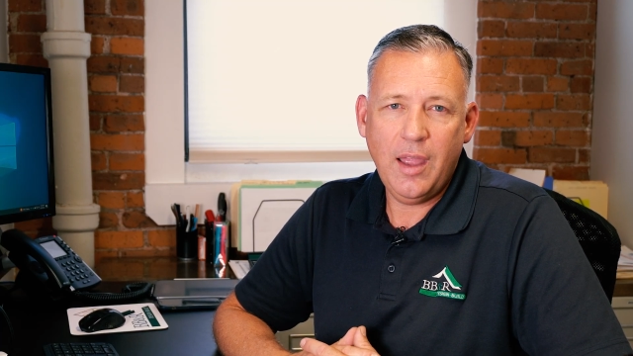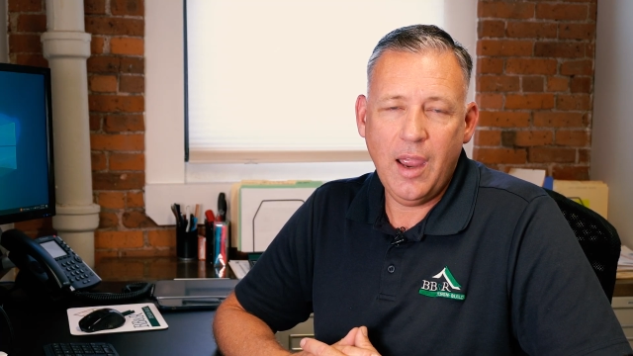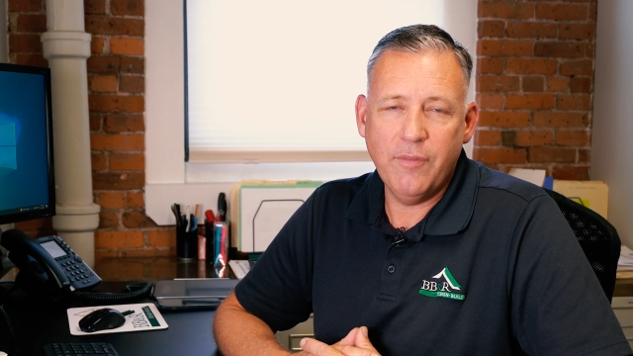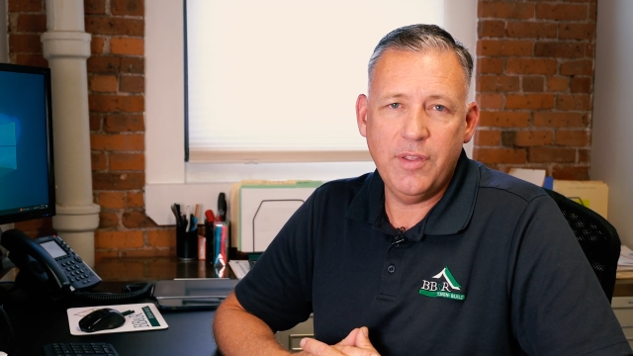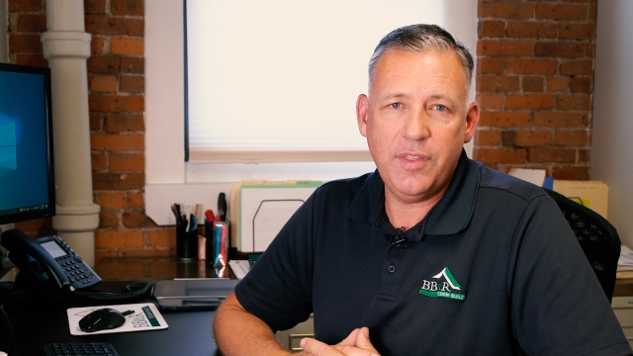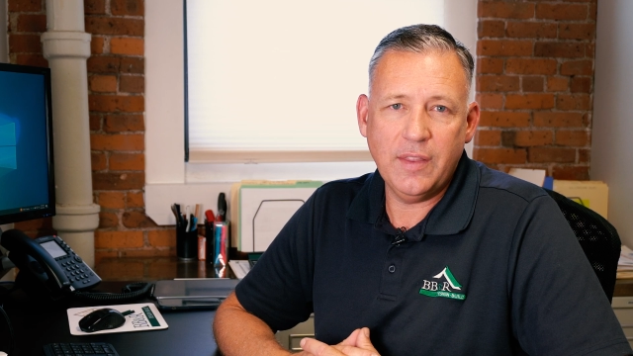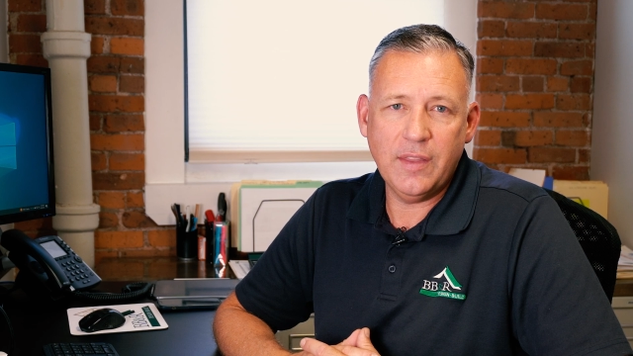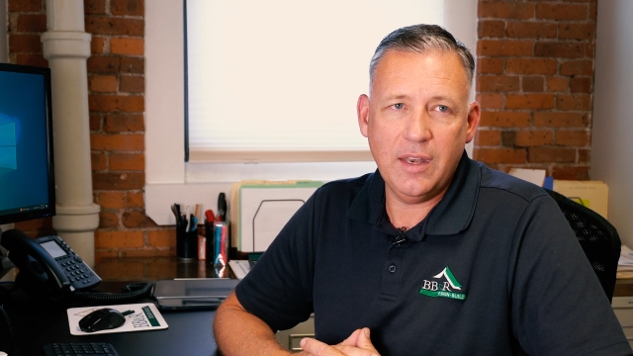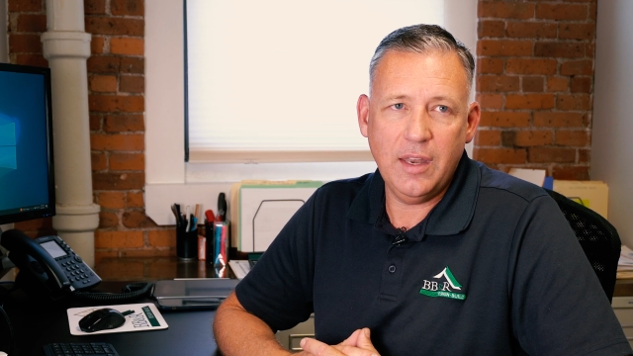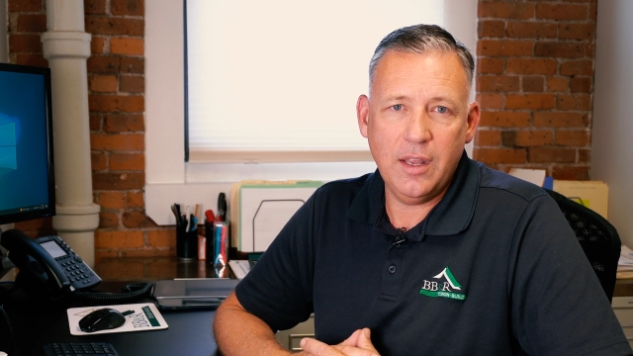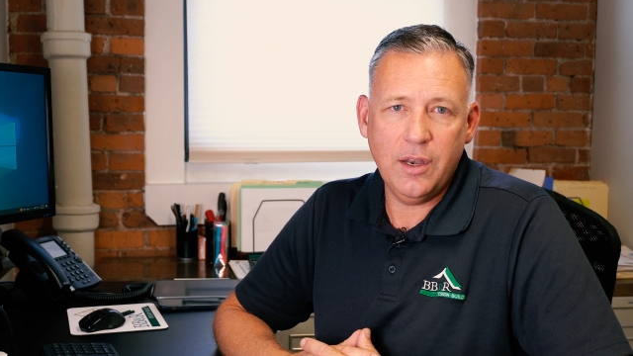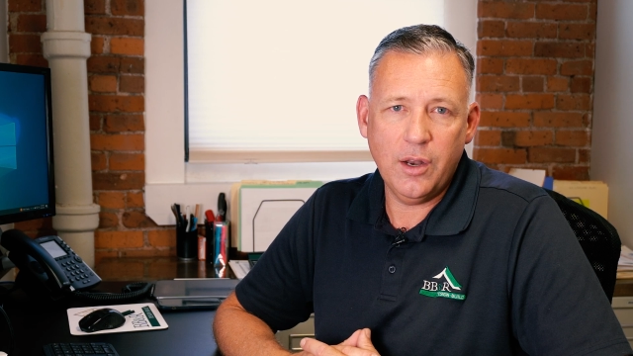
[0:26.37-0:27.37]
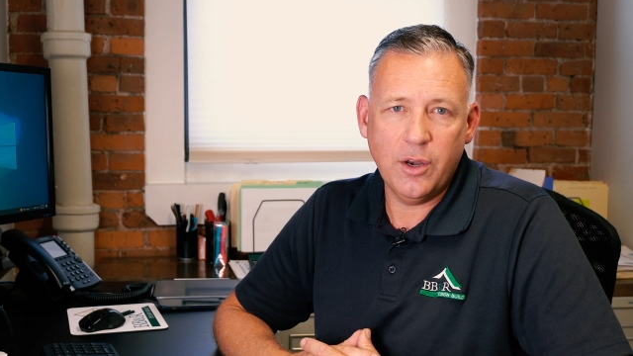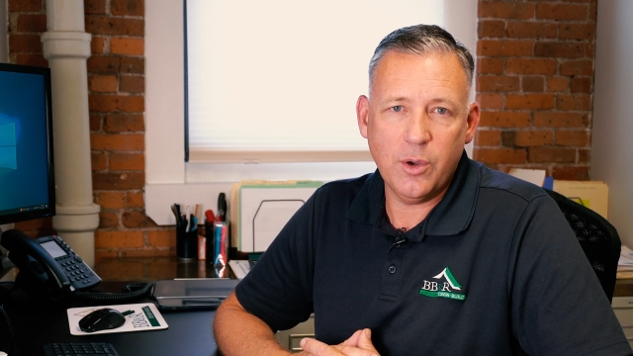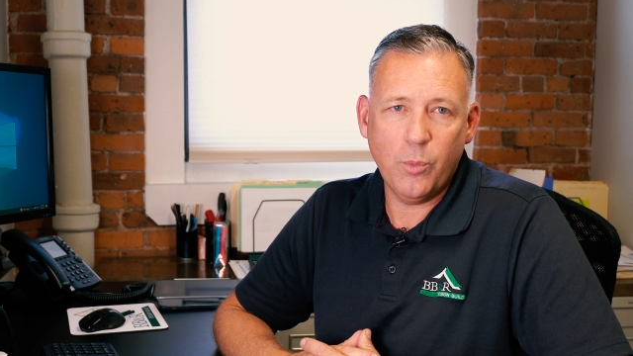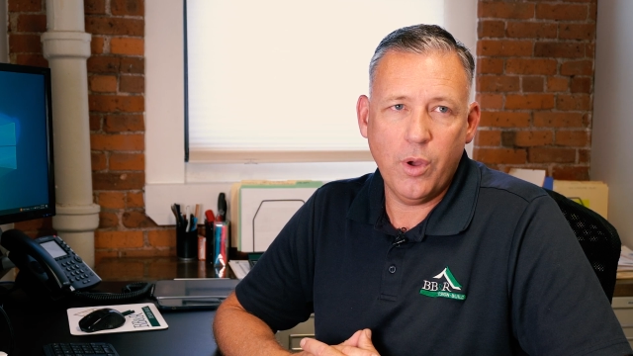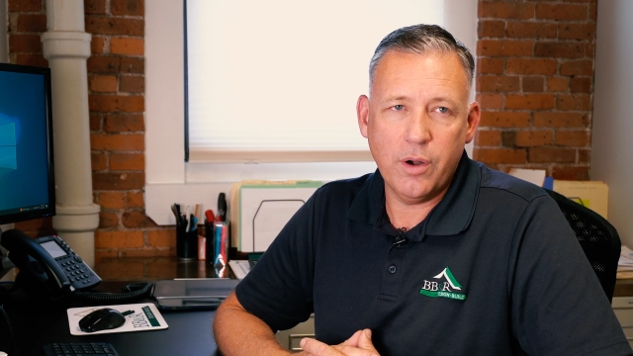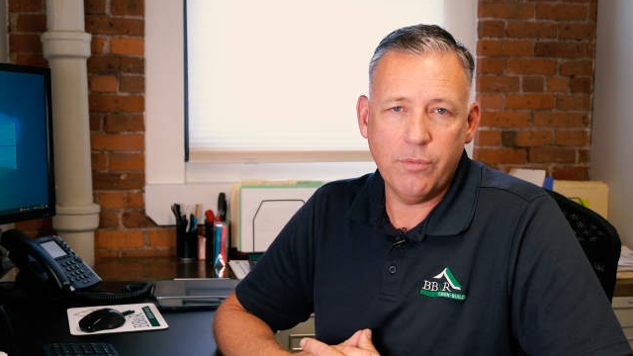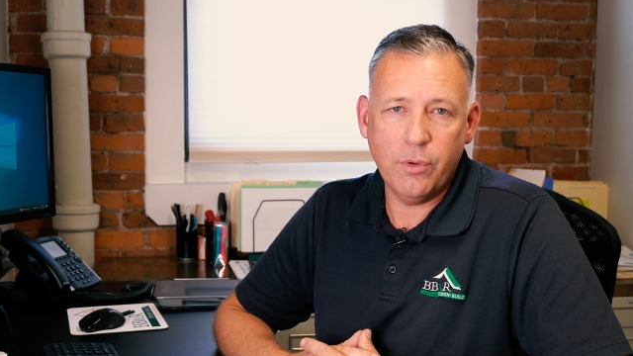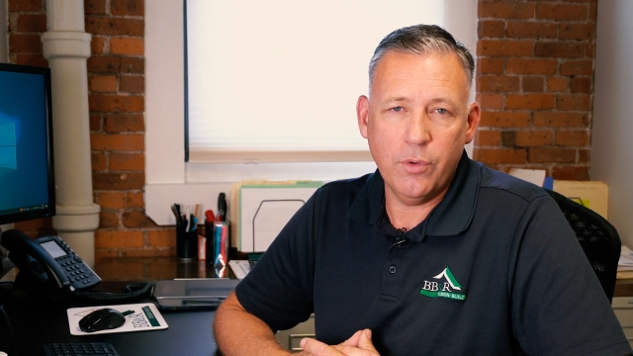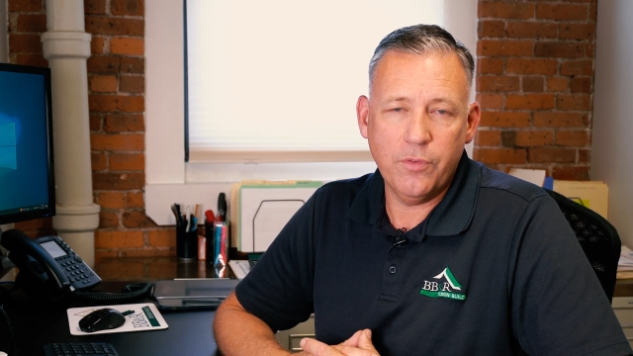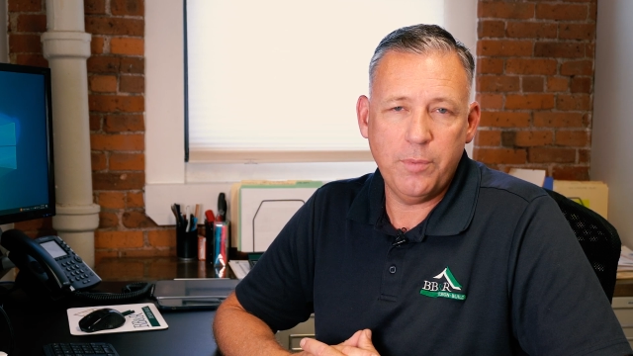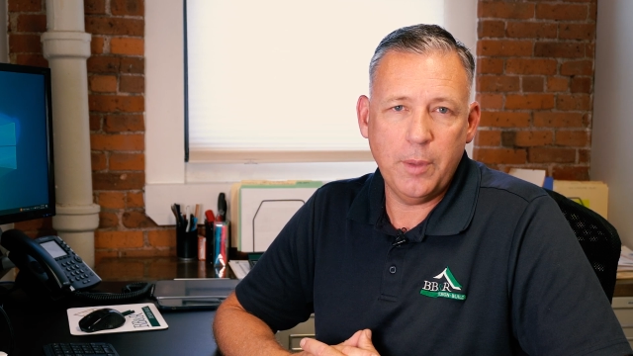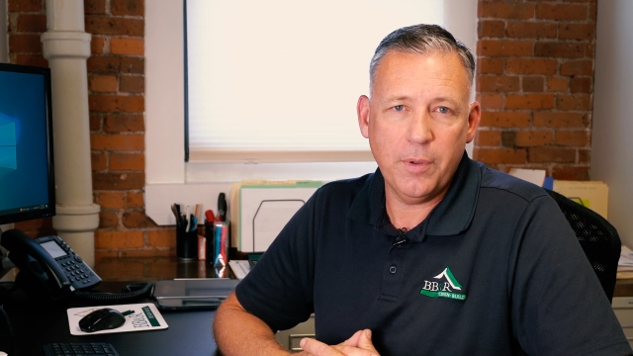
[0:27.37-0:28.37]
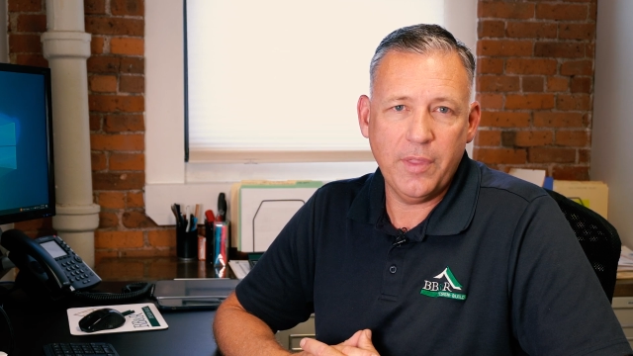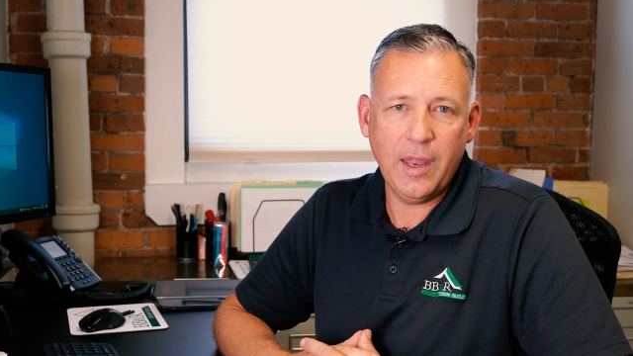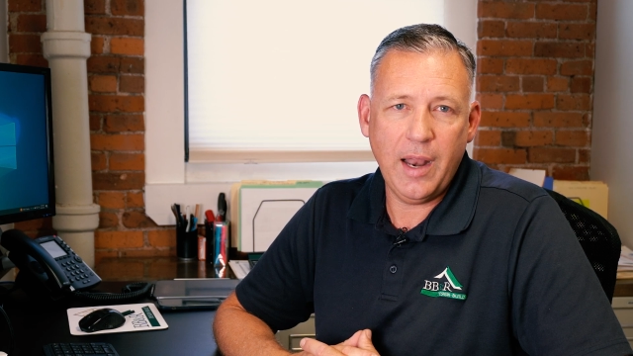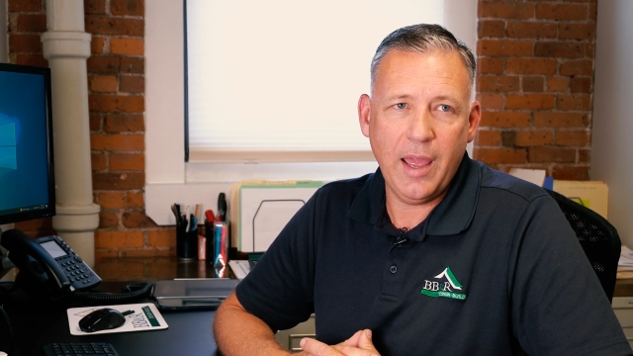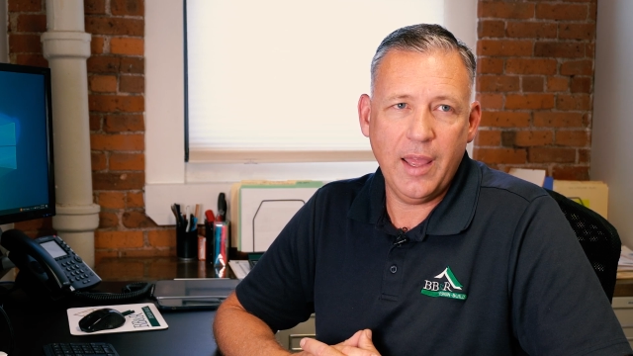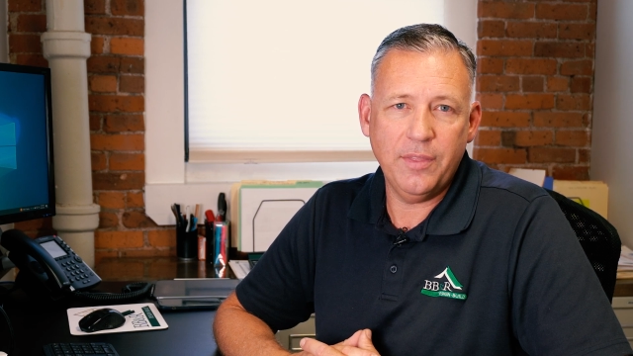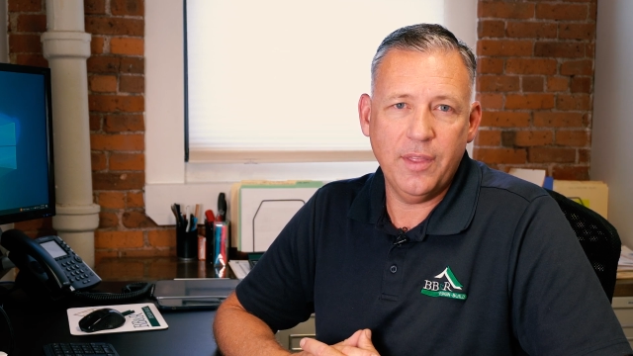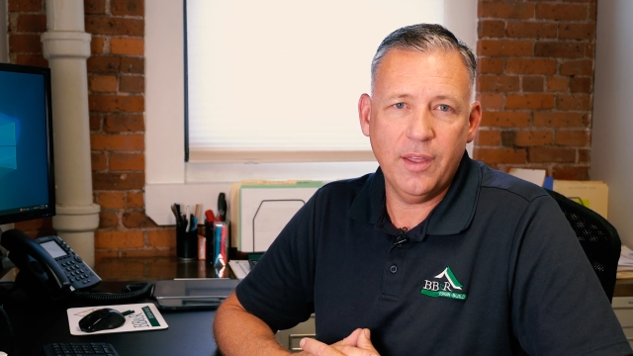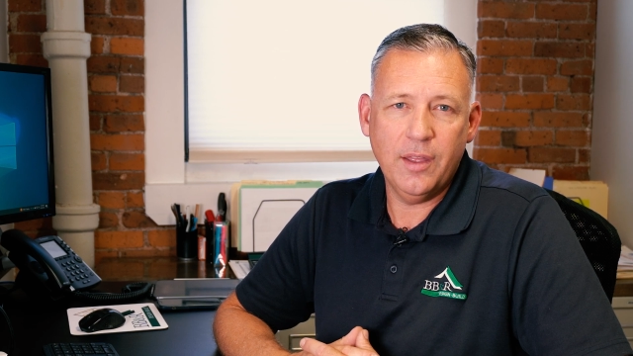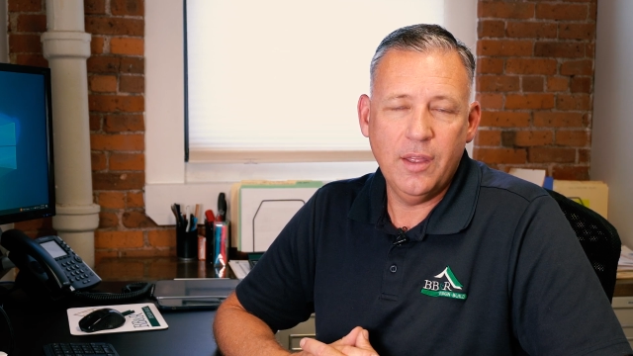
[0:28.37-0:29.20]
everything they needed under one roof. People that had the